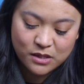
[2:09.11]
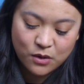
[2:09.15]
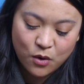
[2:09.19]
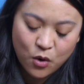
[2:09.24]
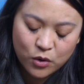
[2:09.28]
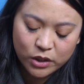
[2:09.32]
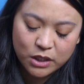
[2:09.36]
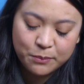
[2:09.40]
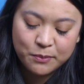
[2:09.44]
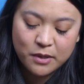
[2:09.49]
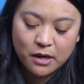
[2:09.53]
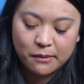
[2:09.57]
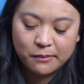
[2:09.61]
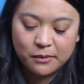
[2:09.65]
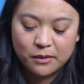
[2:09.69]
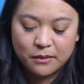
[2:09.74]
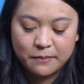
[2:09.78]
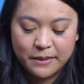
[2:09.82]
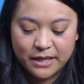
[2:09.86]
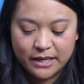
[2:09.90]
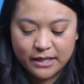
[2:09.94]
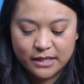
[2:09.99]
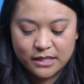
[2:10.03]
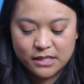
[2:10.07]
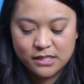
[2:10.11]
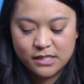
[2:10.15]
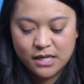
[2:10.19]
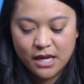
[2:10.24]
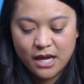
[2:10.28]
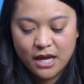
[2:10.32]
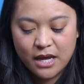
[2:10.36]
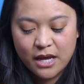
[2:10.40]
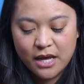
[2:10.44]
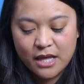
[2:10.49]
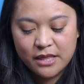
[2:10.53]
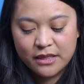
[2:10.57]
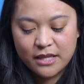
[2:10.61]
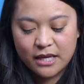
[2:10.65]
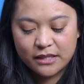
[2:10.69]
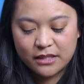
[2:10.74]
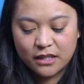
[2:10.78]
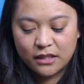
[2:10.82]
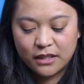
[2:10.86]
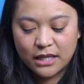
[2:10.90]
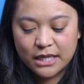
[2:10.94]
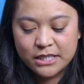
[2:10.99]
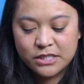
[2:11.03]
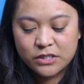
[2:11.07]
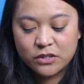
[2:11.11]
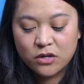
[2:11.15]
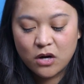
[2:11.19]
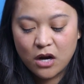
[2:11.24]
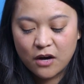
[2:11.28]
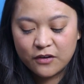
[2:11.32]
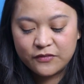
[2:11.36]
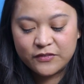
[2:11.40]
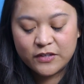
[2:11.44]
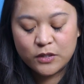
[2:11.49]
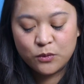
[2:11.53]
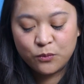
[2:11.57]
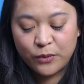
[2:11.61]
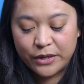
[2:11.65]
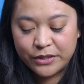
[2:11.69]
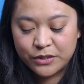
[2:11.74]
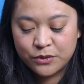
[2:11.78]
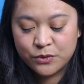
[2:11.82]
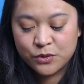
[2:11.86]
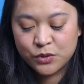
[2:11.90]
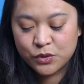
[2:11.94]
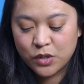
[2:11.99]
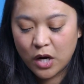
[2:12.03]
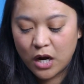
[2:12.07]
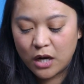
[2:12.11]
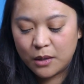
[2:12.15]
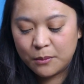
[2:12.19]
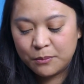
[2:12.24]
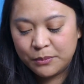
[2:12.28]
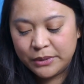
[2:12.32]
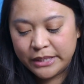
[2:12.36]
The only problem is that the LUTs are often way too strong.